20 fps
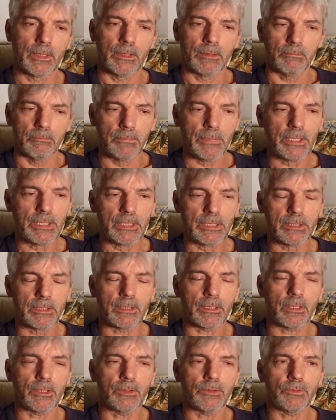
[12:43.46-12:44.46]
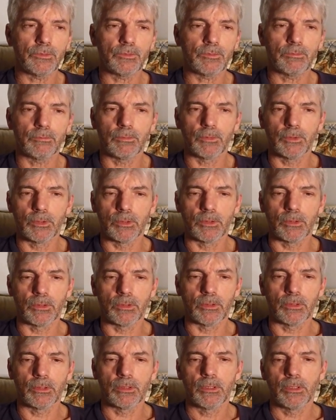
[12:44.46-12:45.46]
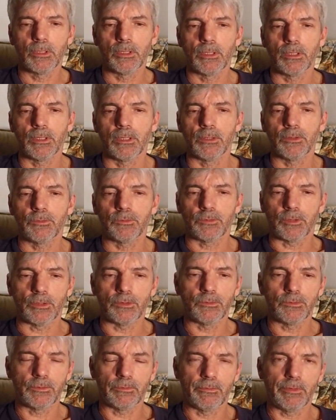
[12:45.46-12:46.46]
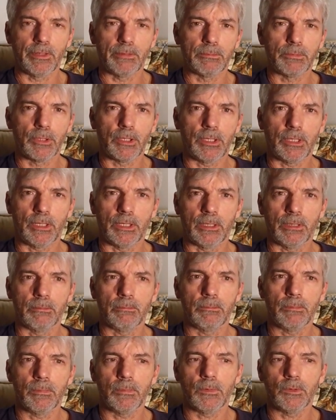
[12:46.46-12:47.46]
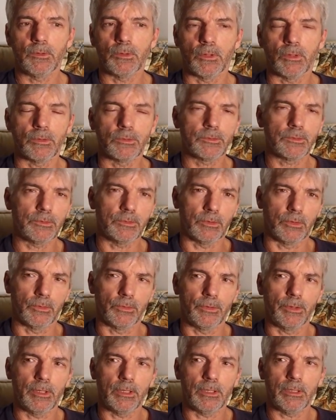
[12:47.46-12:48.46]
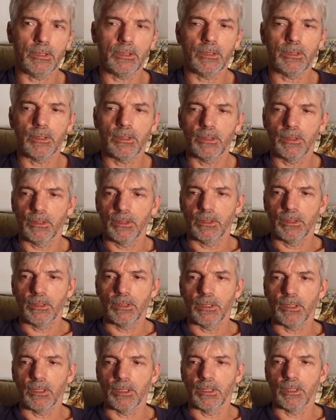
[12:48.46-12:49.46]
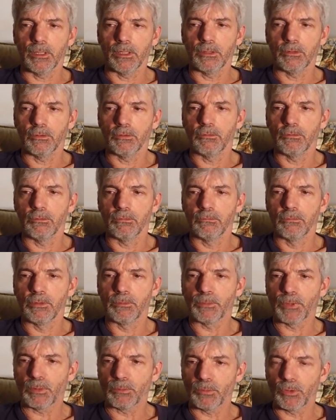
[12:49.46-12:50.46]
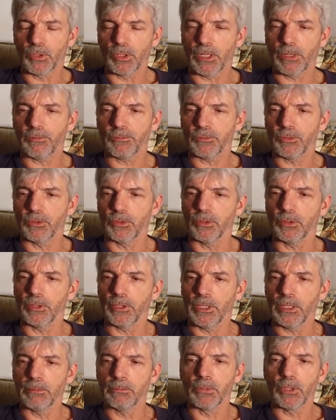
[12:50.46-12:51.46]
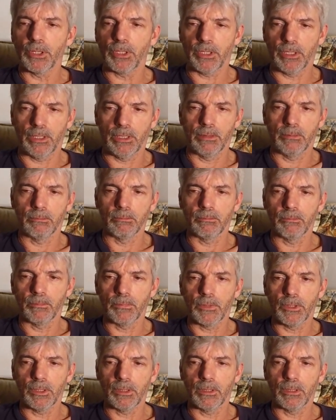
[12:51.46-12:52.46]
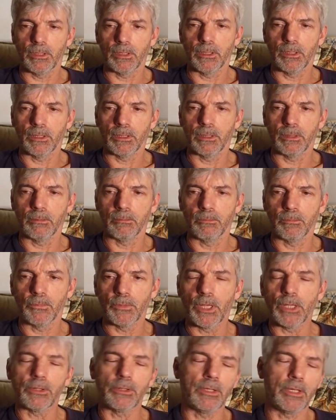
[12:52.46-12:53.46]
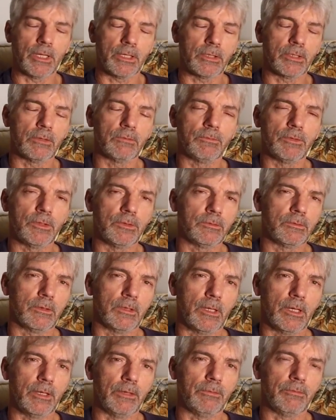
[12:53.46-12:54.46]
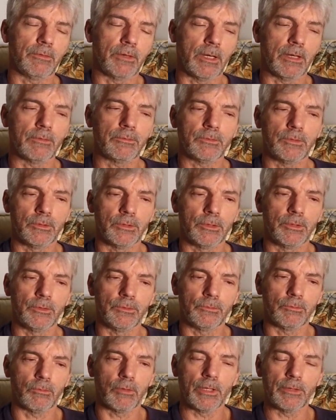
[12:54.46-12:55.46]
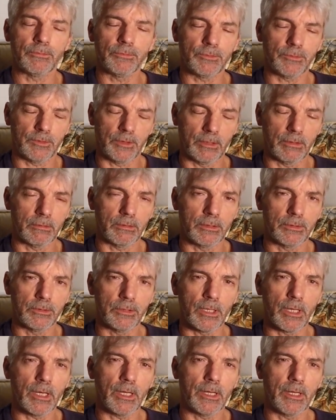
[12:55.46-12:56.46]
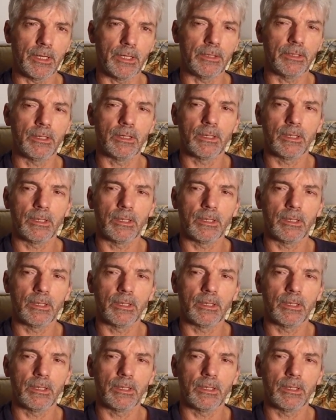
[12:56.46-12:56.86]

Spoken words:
Midianites were sons of Abraham also. They remember after Abraham, at the end of his life, after his wife Sarah died,